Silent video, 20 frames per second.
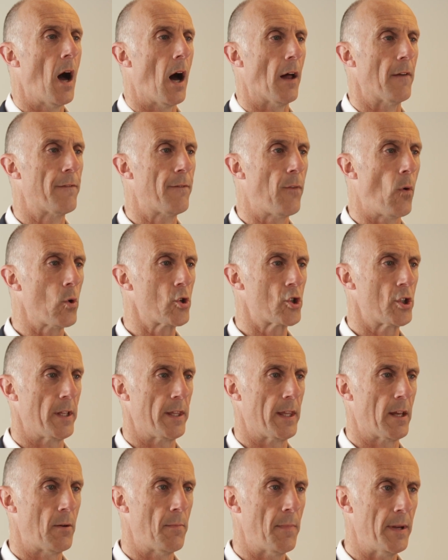Unfortunately,
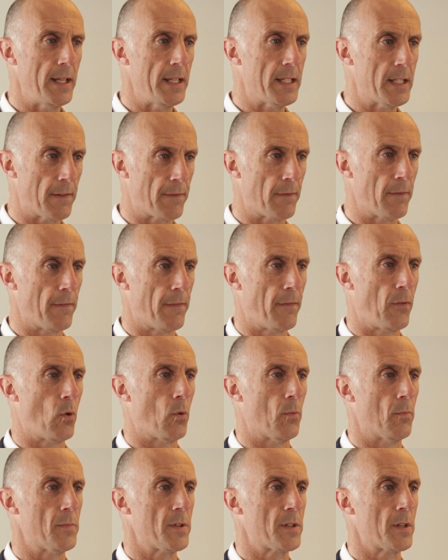there are many different
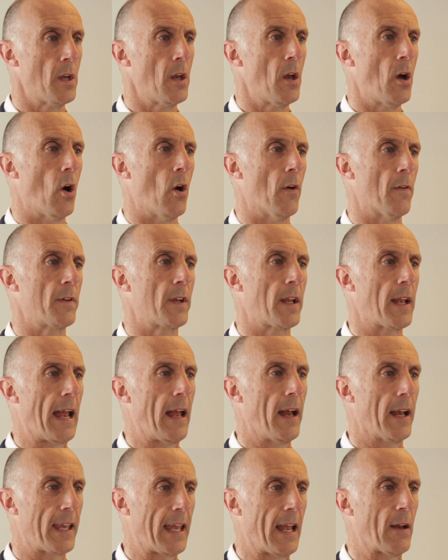forms of
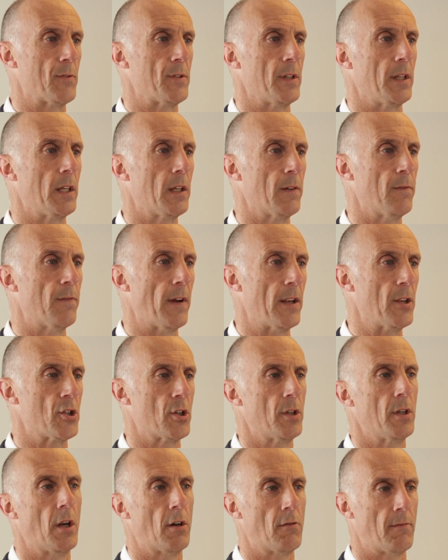accounting
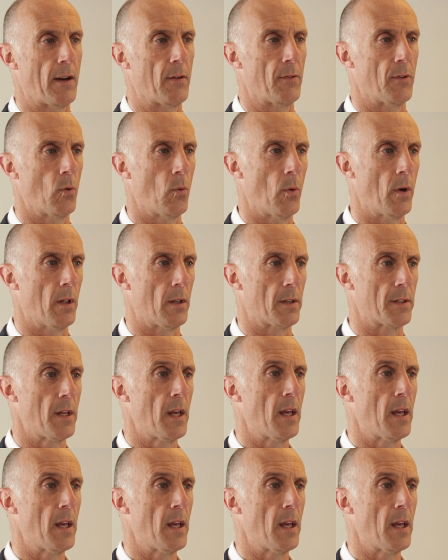convention around the world.